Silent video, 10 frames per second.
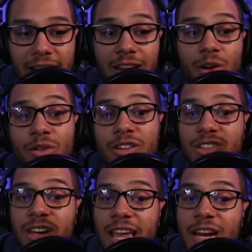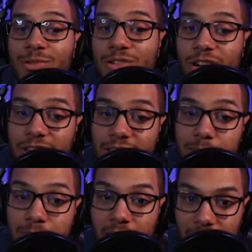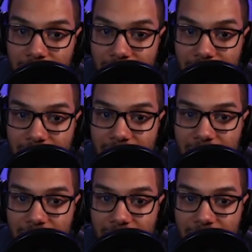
I know there's an Animal Crossing manga.